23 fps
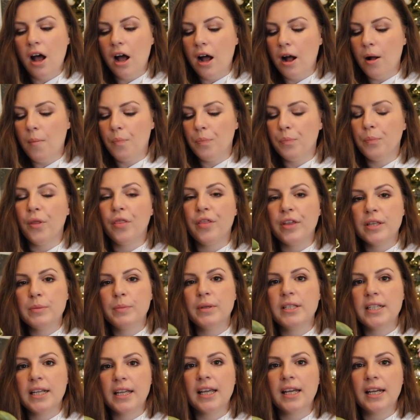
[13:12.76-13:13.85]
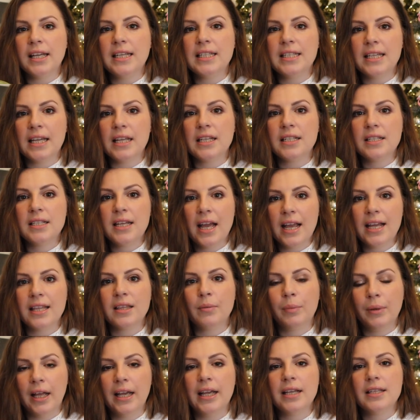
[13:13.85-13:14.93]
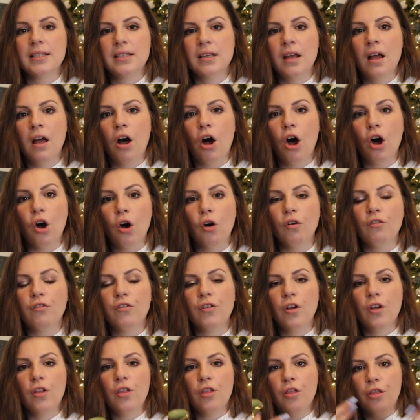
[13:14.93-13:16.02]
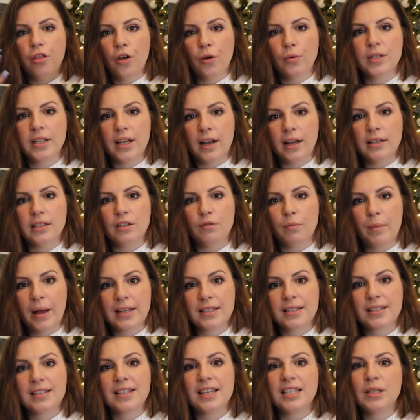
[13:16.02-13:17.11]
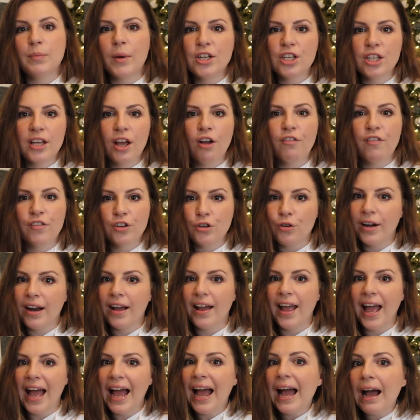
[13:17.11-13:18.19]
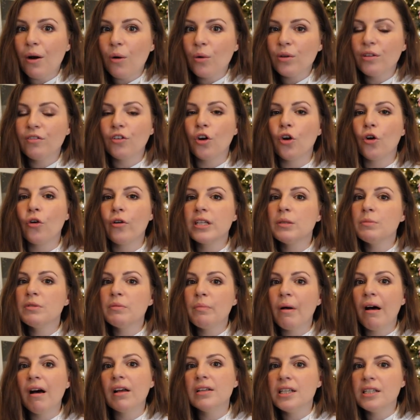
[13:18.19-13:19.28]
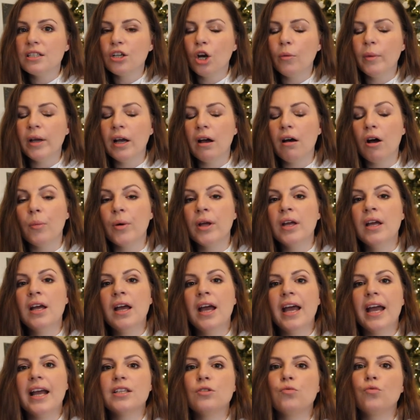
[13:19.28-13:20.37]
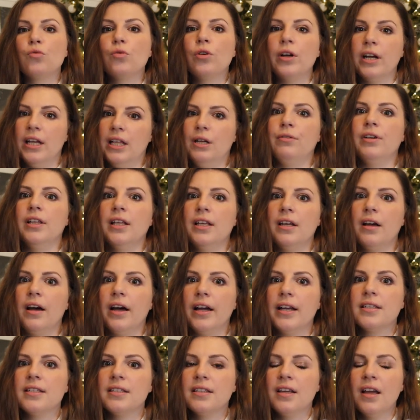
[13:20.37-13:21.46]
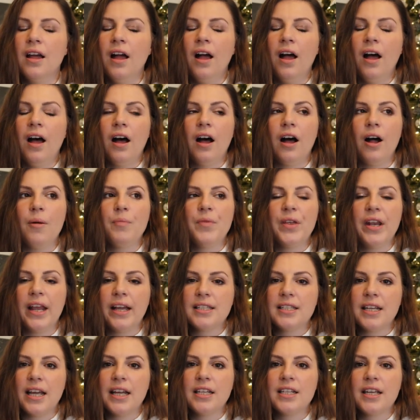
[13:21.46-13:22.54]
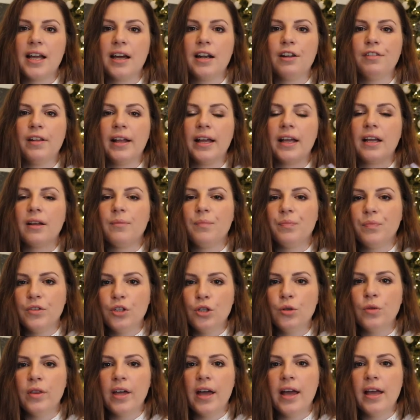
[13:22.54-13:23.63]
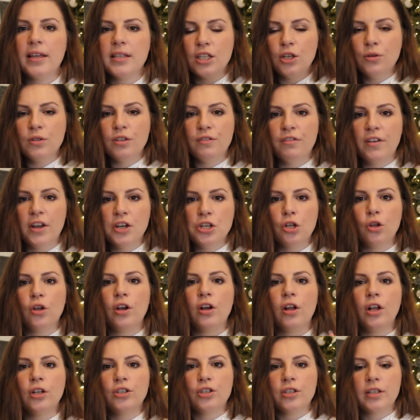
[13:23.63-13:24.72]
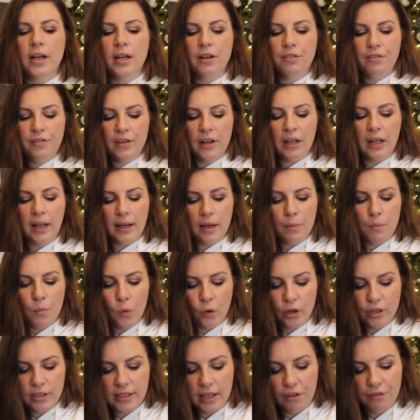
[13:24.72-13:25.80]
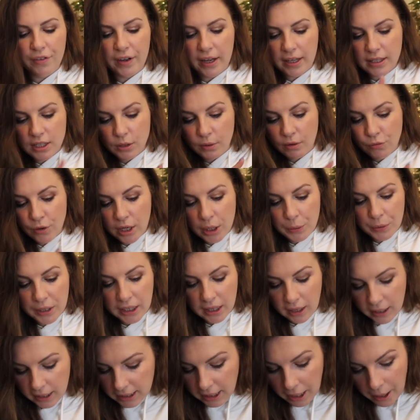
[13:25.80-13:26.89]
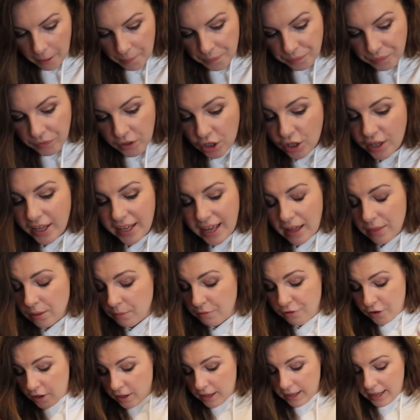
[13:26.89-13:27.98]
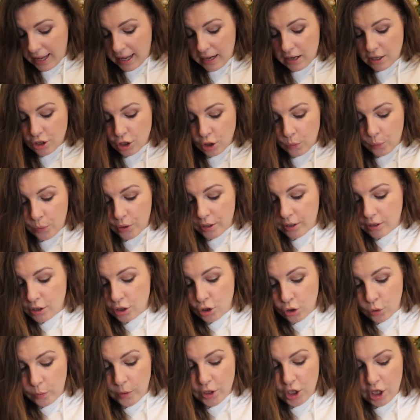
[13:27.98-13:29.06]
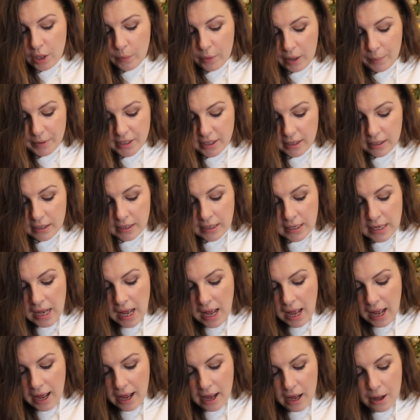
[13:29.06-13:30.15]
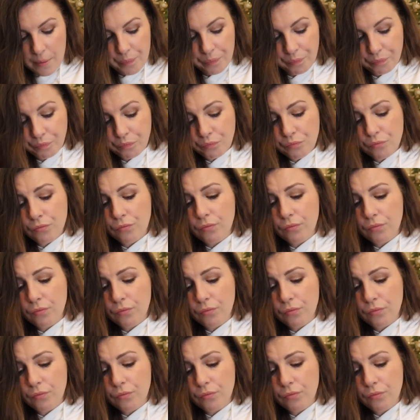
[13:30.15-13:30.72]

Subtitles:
But this particularly did take the place of those kind of masks, especially after a night out. You've got Christmas parties coming up. It's really, really nice the next day to kind of like do this, use a facial oil, just kind of feel like more yourself again. So I really, really like that. You can get them for, again, super, super cheap on Amazon.